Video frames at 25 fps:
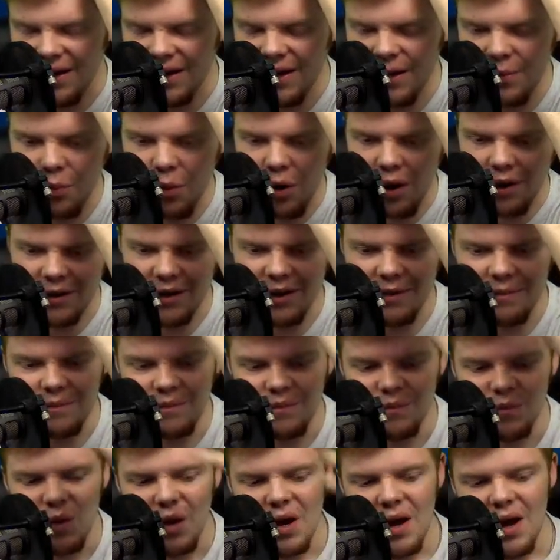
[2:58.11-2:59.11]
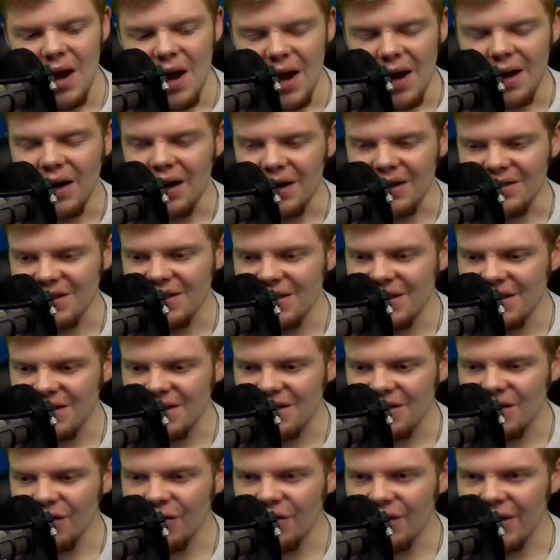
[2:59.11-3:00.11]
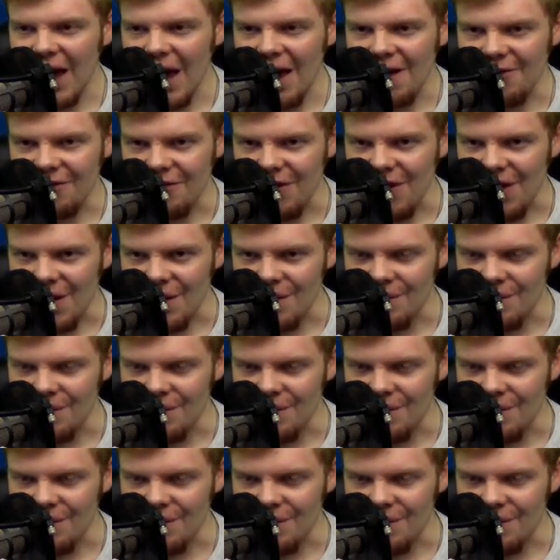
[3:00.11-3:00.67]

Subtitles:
keep walking, and I see this little cafe.